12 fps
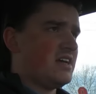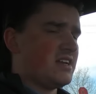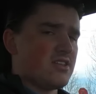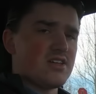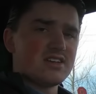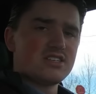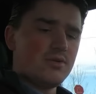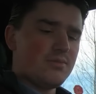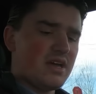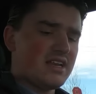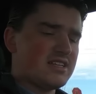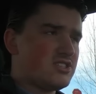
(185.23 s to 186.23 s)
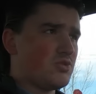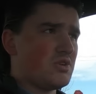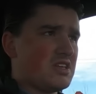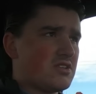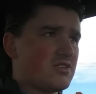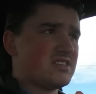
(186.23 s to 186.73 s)
Now that's all mated to
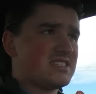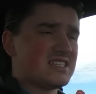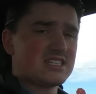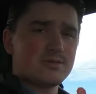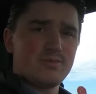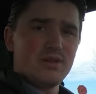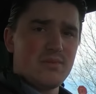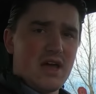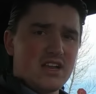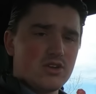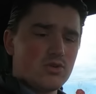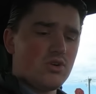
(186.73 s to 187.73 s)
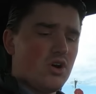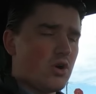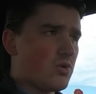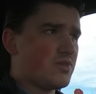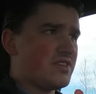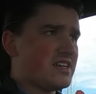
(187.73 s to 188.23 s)
either a 6-speed manual
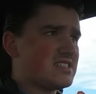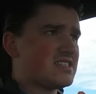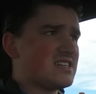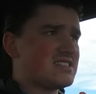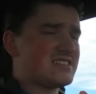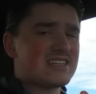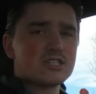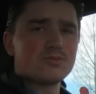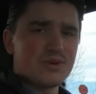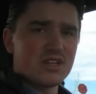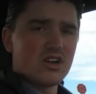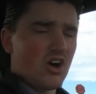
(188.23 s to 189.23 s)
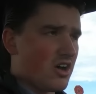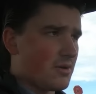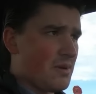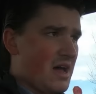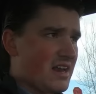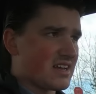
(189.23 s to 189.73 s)
or this, a 6-speed
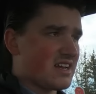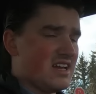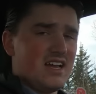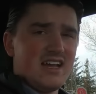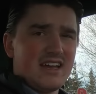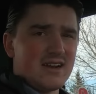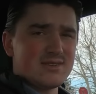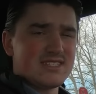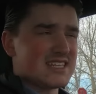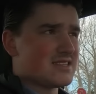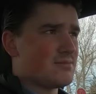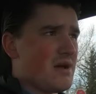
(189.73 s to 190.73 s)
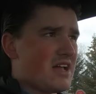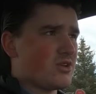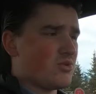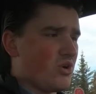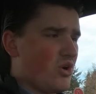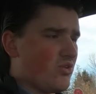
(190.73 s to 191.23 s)
automatic. And I would take the
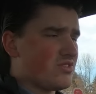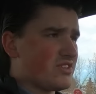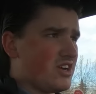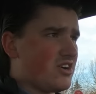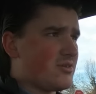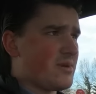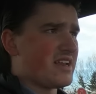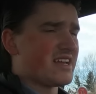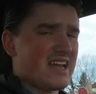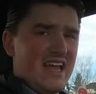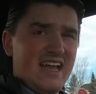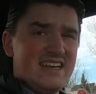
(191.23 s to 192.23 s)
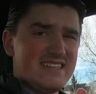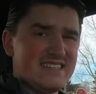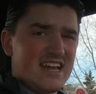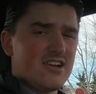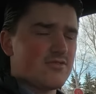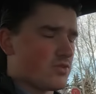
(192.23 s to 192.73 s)
manual over the automatic any
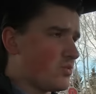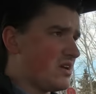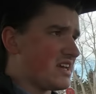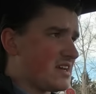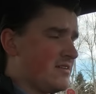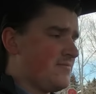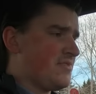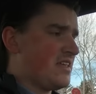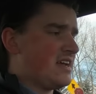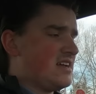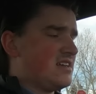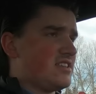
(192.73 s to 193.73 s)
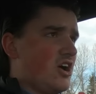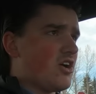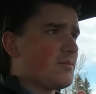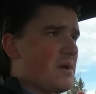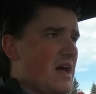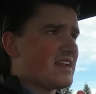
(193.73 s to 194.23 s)
day of the week. The
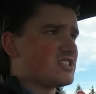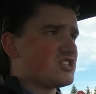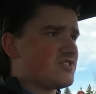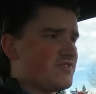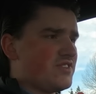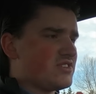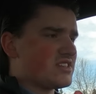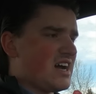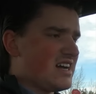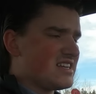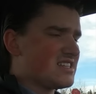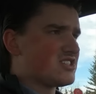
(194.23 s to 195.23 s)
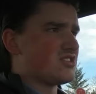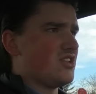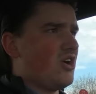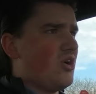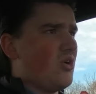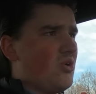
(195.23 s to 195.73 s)
automatic just feels kind of
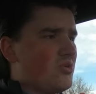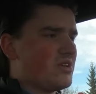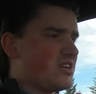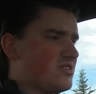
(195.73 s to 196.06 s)
slow.